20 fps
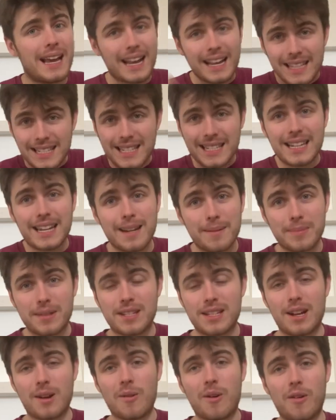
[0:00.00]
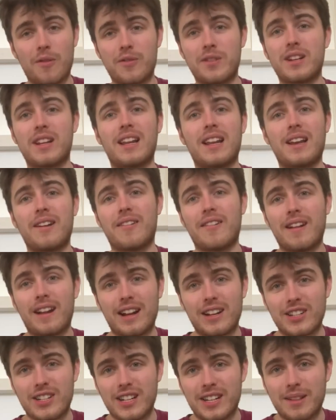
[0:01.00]
it skipped so often, they were
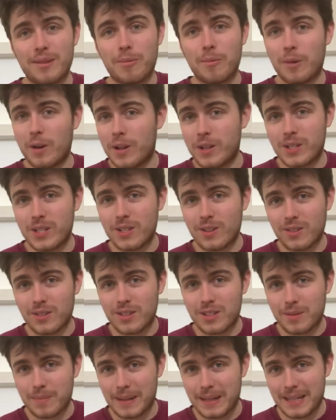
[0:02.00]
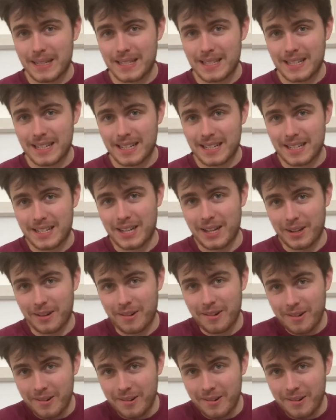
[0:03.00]
actually the worst songs to be listening to